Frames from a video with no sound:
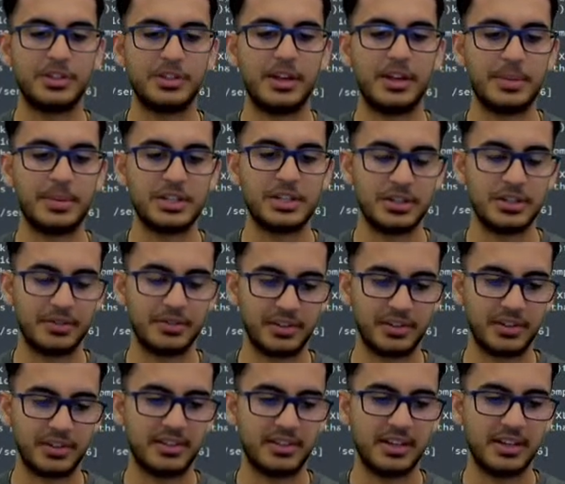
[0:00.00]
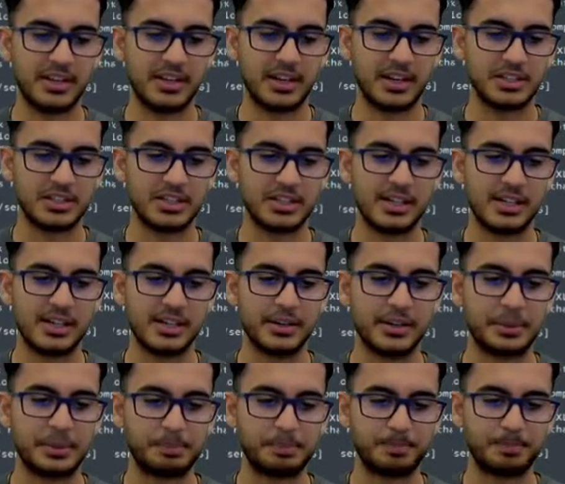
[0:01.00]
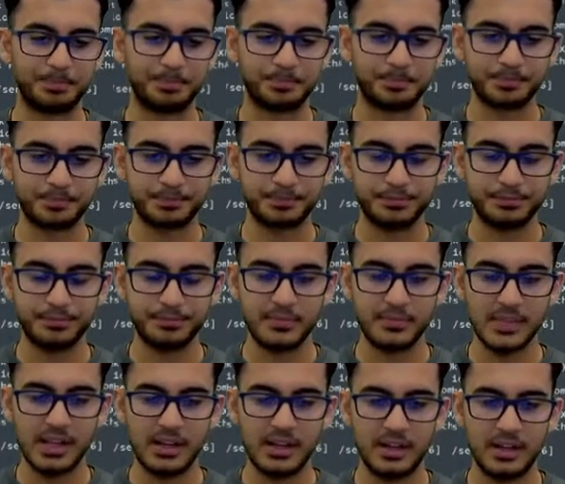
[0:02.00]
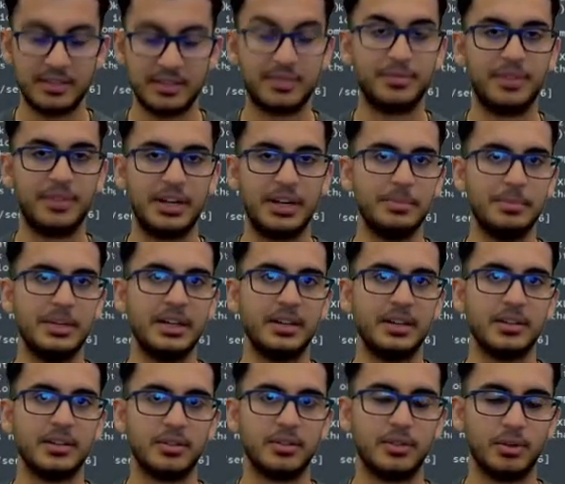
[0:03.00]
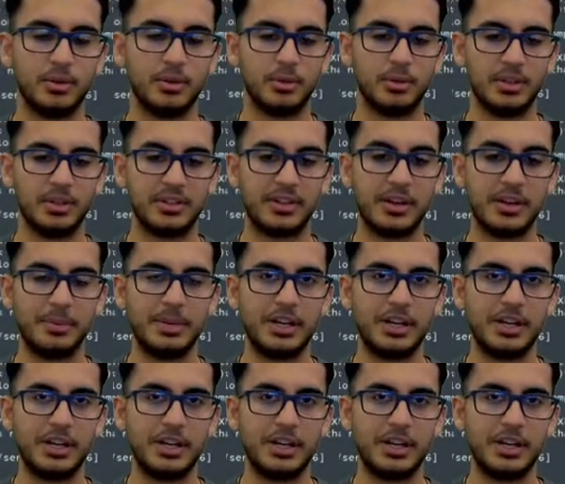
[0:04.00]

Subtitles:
dimension of 16 actually, it's very big. So it's going to be